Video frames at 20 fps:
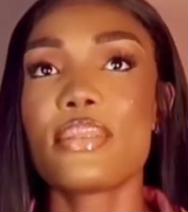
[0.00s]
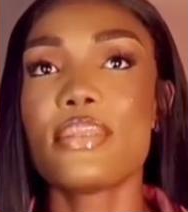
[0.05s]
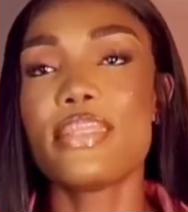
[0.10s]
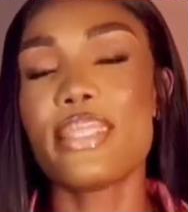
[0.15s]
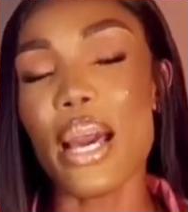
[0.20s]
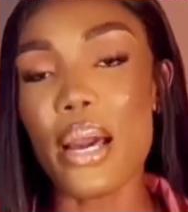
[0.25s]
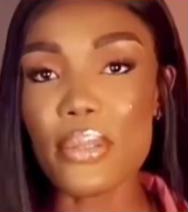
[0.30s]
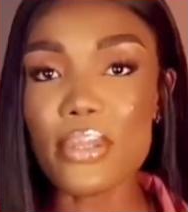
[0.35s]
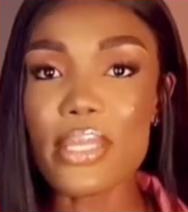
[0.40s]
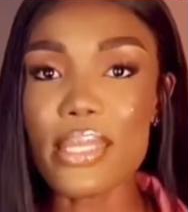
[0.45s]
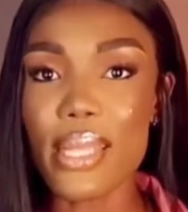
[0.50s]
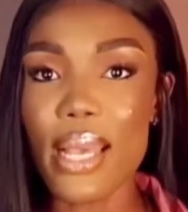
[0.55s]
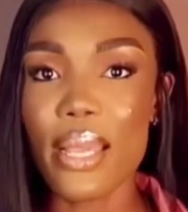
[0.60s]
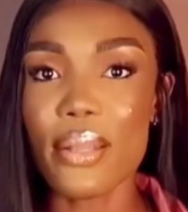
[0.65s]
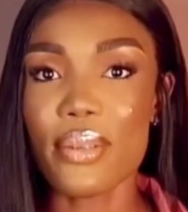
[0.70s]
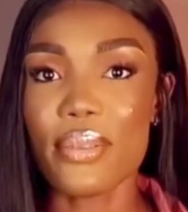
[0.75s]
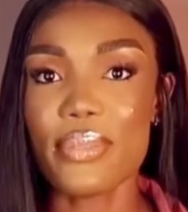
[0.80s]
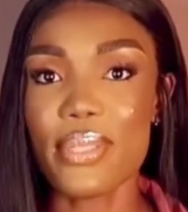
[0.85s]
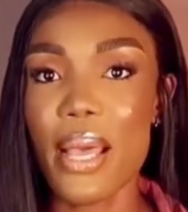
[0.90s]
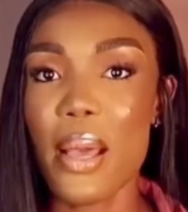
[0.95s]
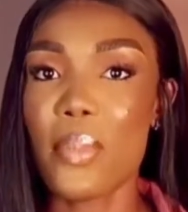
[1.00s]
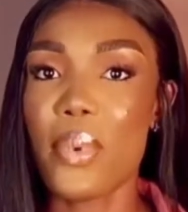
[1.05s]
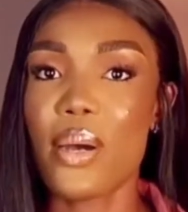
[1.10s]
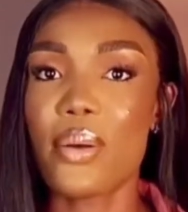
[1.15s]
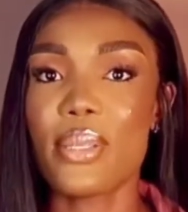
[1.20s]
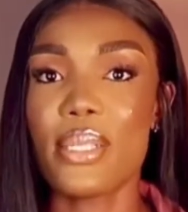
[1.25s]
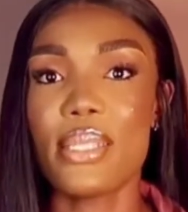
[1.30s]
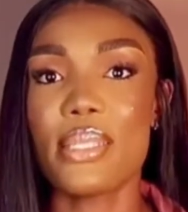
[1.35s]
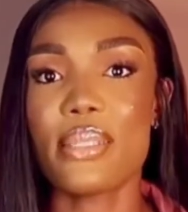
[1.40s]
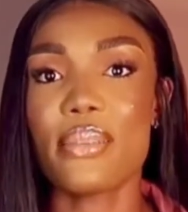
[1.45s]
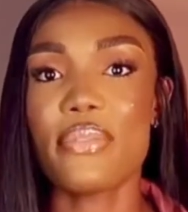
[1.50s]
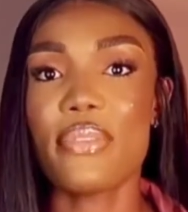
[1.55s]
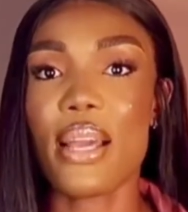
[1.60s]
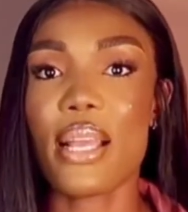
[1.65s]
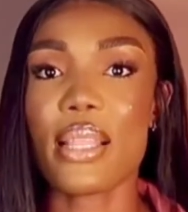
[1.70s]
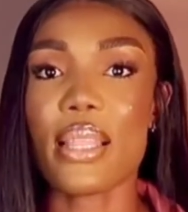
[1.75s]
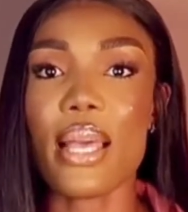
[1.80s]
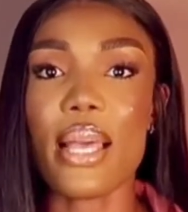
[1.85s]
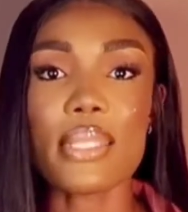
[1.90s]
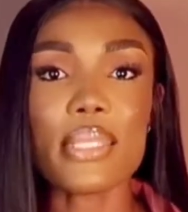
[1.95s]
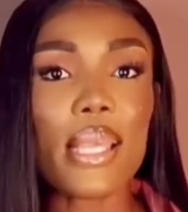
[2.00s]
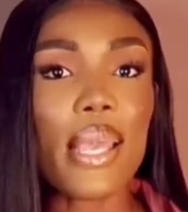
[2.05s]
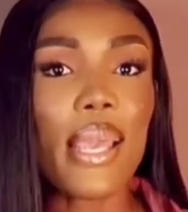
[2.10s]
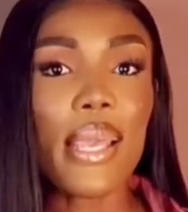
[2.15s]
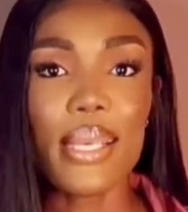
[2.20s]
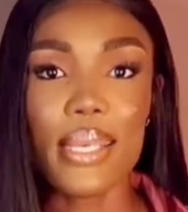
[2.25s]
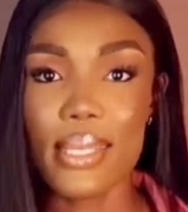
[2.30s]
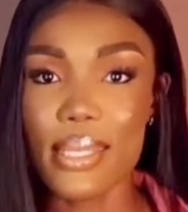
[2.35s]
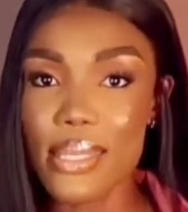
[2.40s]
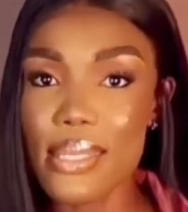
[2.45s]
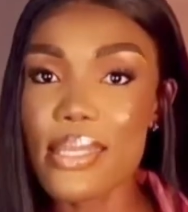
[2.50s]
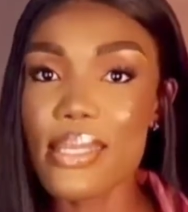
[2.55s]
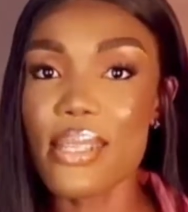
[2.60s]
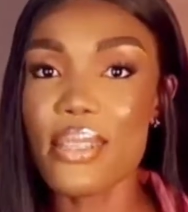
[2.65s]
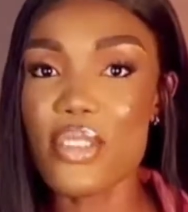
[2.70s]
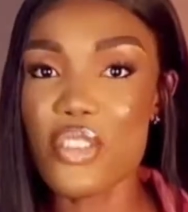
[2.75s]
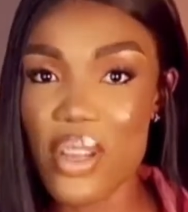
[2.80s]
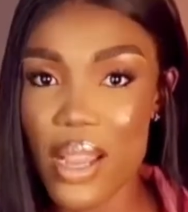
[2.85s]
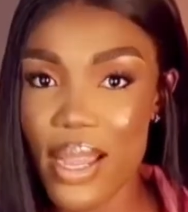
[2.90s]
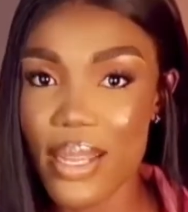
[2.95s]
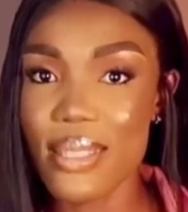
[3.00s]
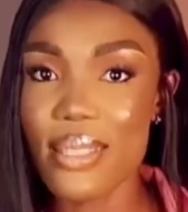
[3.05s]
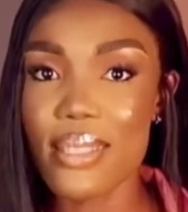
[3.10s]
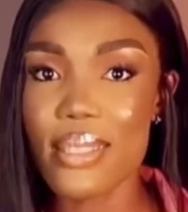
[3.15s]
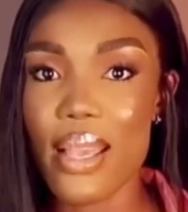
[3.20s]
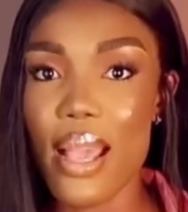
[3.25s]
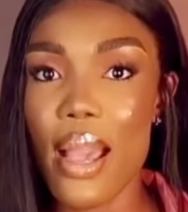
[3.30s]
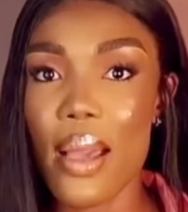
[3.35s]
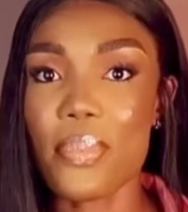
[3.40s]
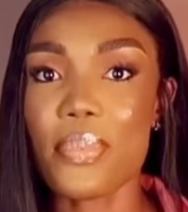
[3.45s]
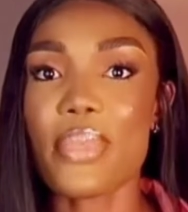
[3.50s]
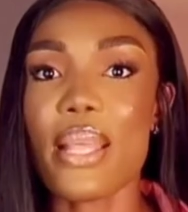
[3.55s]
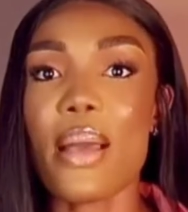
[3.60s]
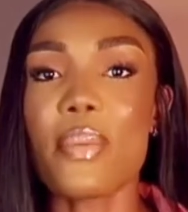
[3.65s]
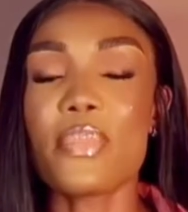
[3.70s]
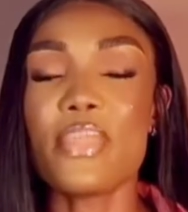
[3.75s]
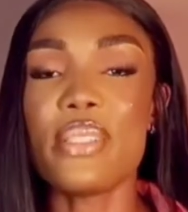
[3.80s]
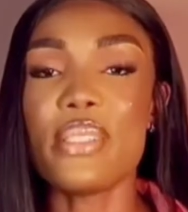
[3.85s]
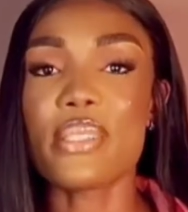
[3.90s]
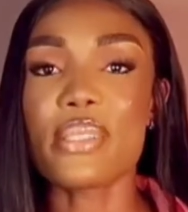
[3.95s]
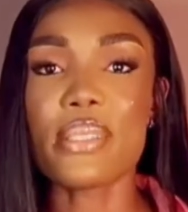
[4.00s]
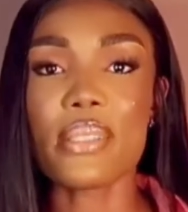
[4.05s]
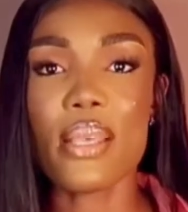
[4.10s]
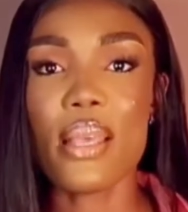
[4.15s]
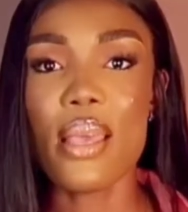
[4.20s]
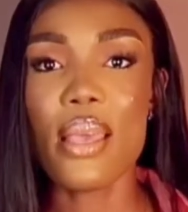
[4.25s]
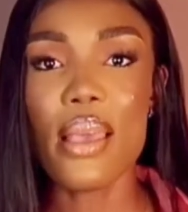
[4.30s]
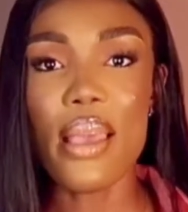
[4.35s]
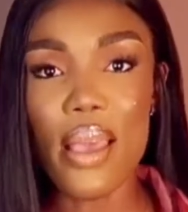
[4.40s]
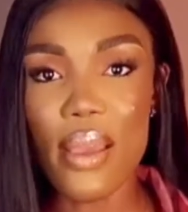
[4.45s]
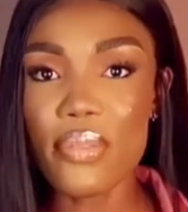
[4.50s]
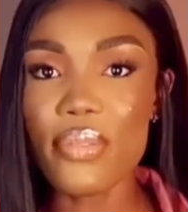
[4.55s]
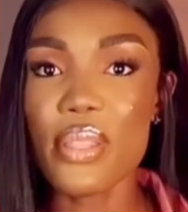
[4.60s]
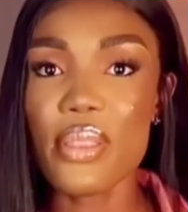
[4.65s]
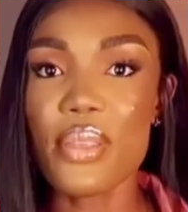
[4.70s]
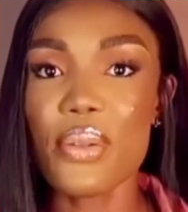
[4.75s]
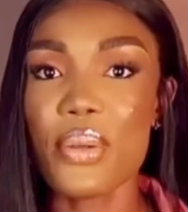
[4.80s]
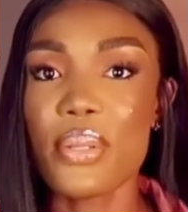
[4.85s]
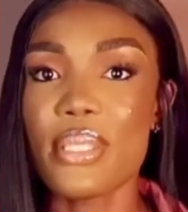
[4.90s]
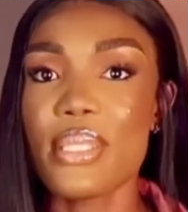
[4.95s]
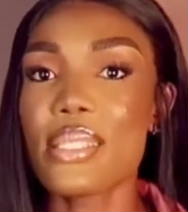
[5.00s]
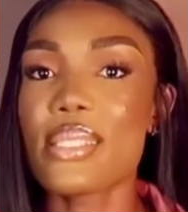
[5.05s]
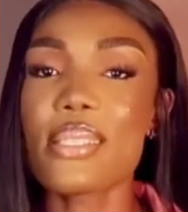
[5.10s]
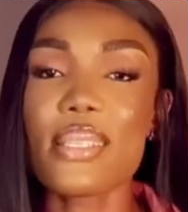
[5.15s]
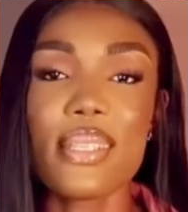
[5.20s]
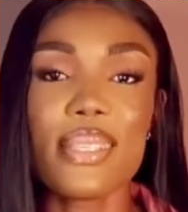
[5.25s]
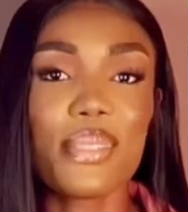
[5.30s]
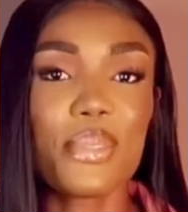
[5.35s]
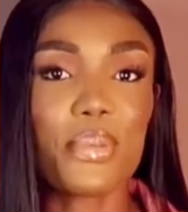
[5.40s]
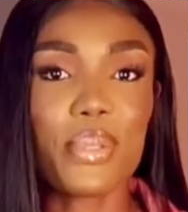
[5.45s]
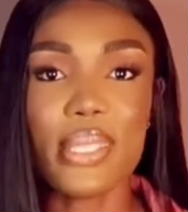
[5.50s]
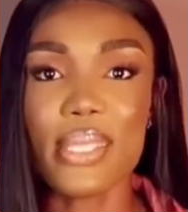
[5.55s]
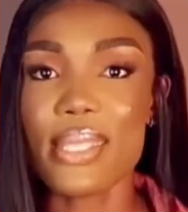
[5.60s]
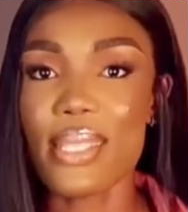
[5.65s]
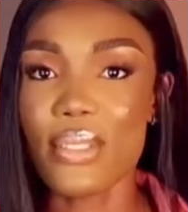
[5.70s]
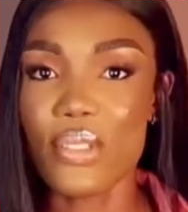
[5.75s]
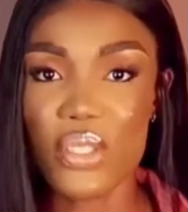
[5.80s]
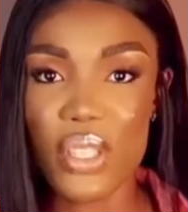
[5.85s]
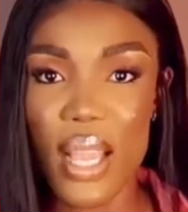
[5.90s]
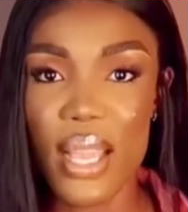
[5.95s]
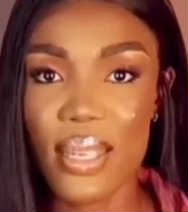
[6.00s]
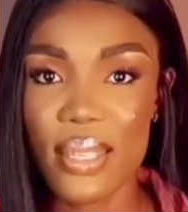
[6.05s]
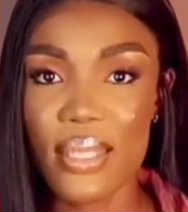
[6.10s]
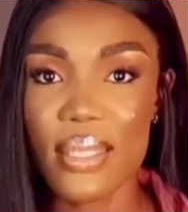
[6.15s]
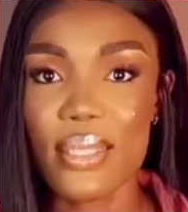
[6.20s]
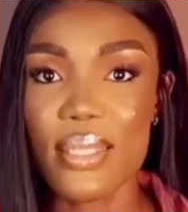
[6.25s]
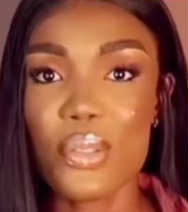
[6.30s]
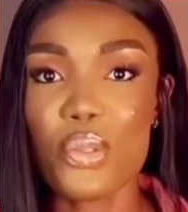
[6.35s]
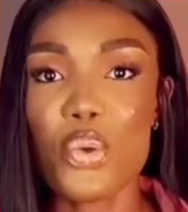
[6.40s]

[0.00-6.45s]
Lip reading: downside of Taobao is the fact that it is a Chinese app. That means everything on it is written in Chinese.